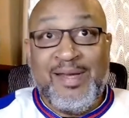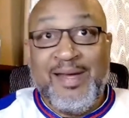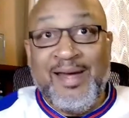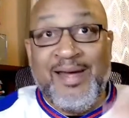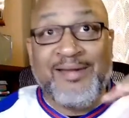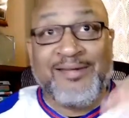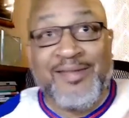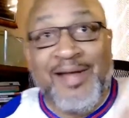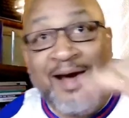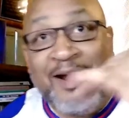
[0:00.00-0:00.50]

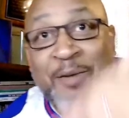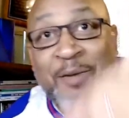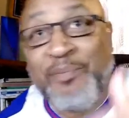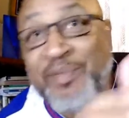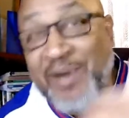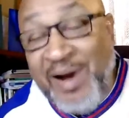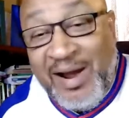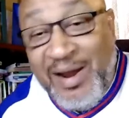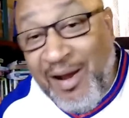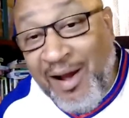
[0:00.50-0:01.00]
It's not a
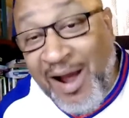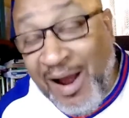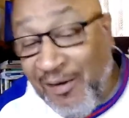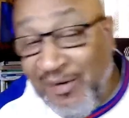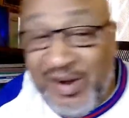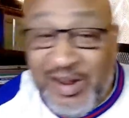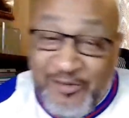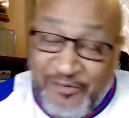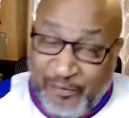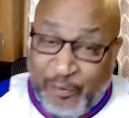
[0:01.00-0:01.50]

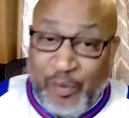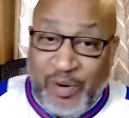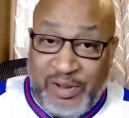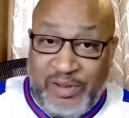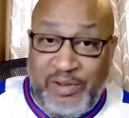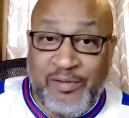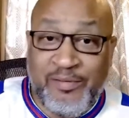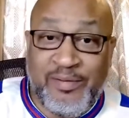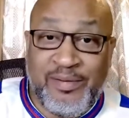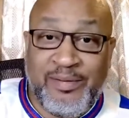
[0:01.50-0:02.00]
priority for
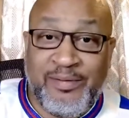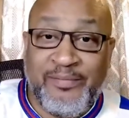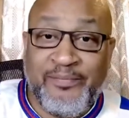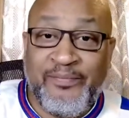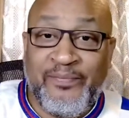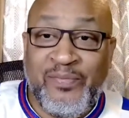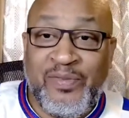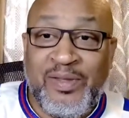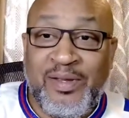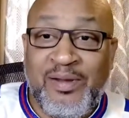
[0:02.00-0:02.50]
you.
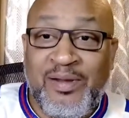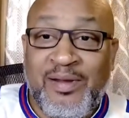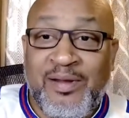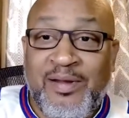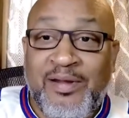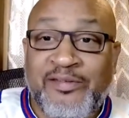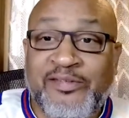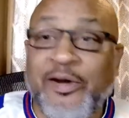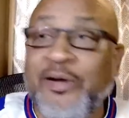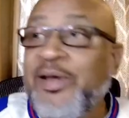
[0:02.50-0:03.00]

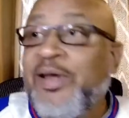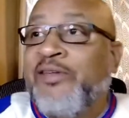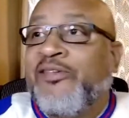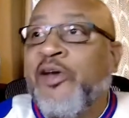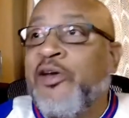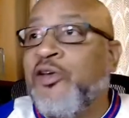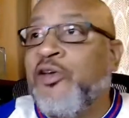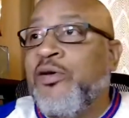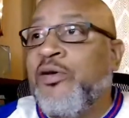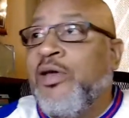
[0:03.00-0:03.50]
So
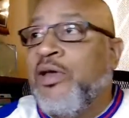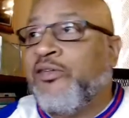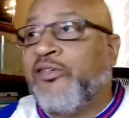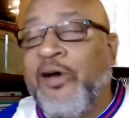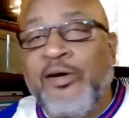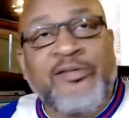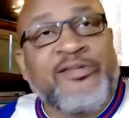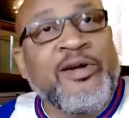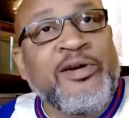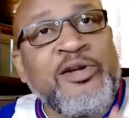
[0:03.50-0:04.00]

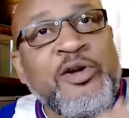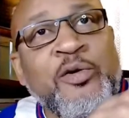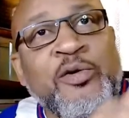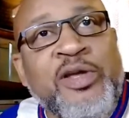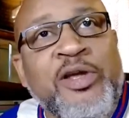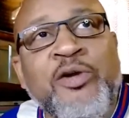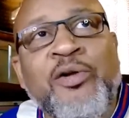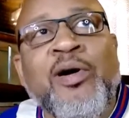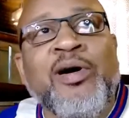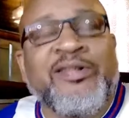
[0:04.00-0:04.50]
you're
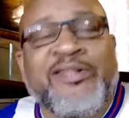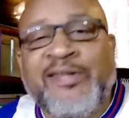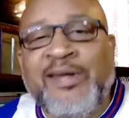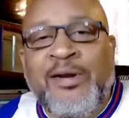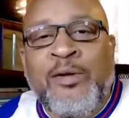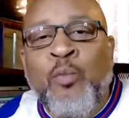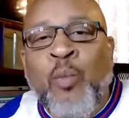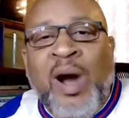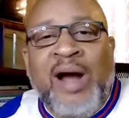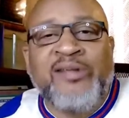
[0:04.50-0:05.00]
going to
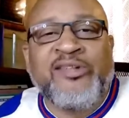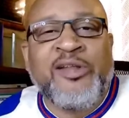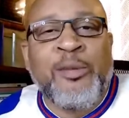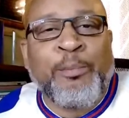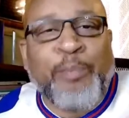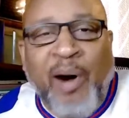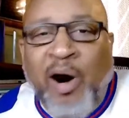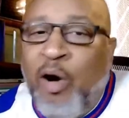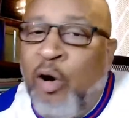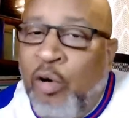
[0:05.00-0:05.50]
sit and watch the
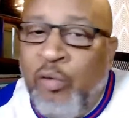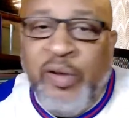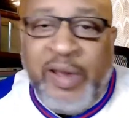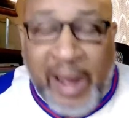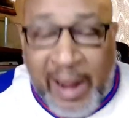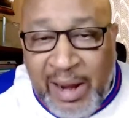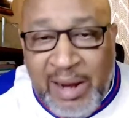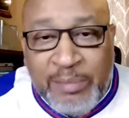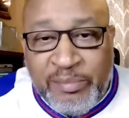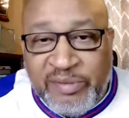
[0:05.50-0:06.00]
bowl
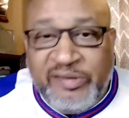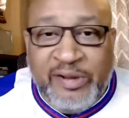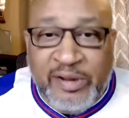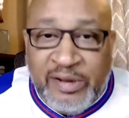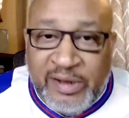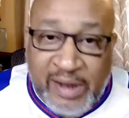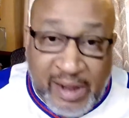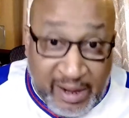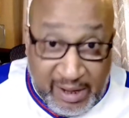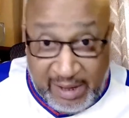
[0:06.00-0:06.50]
games
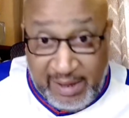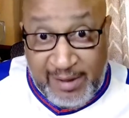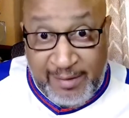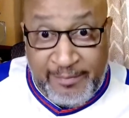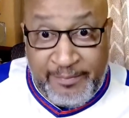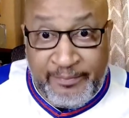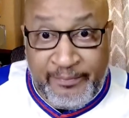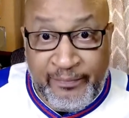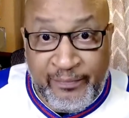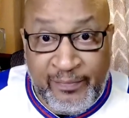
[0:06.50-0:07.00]
today.
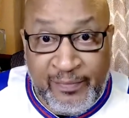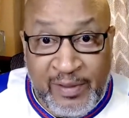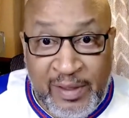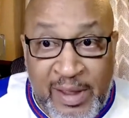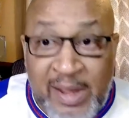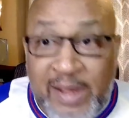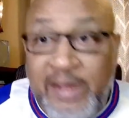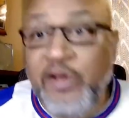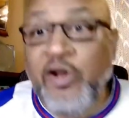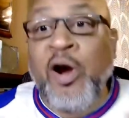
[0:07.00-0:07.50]

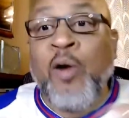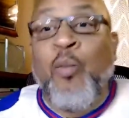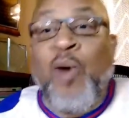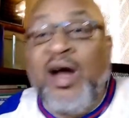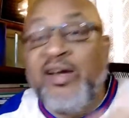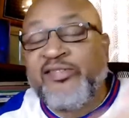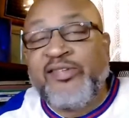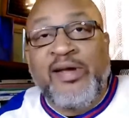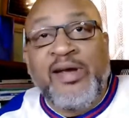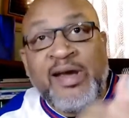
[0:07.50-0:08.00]
You're going to
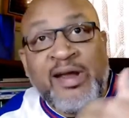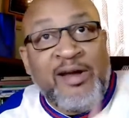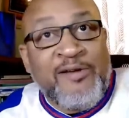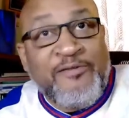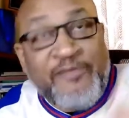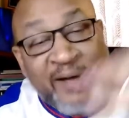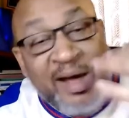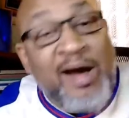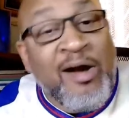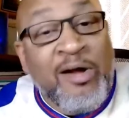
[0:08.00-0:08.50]
watch the
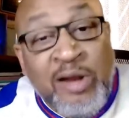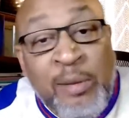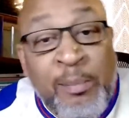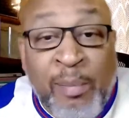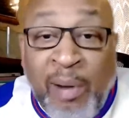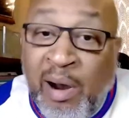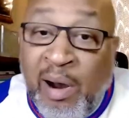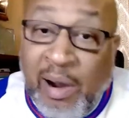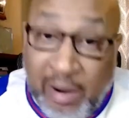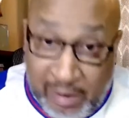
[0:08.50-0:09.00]
NFL
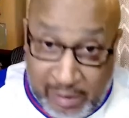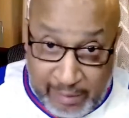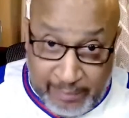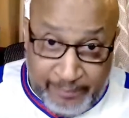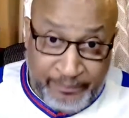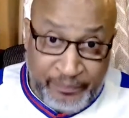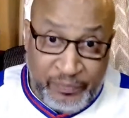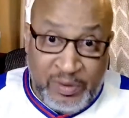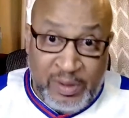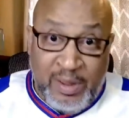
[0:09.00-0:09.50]
tomorrow.
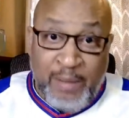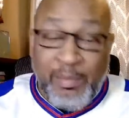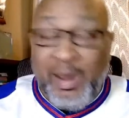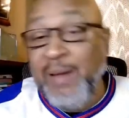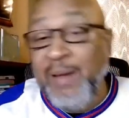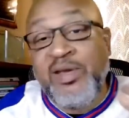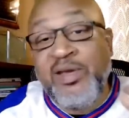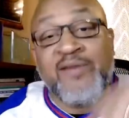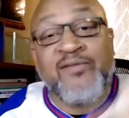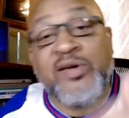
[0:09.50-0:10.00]

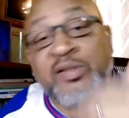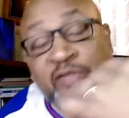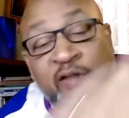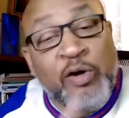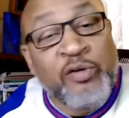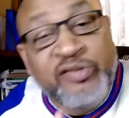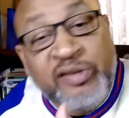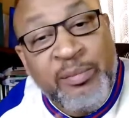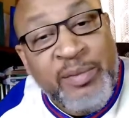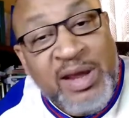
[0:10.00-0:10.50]
Maybe even
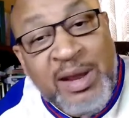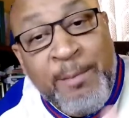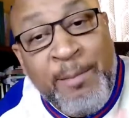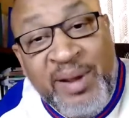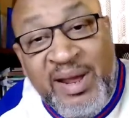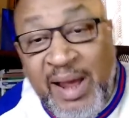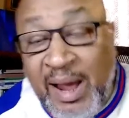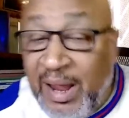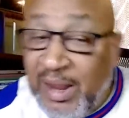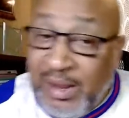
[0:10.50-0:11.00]
throw some
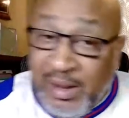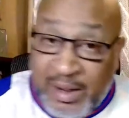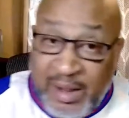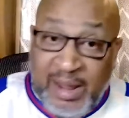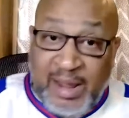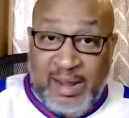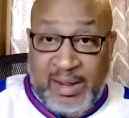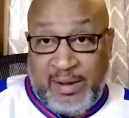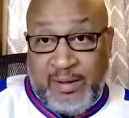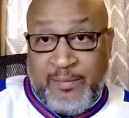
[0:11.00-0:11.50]
NBA in
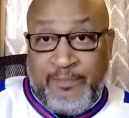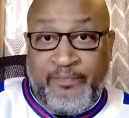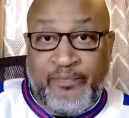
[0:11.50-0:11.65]
there.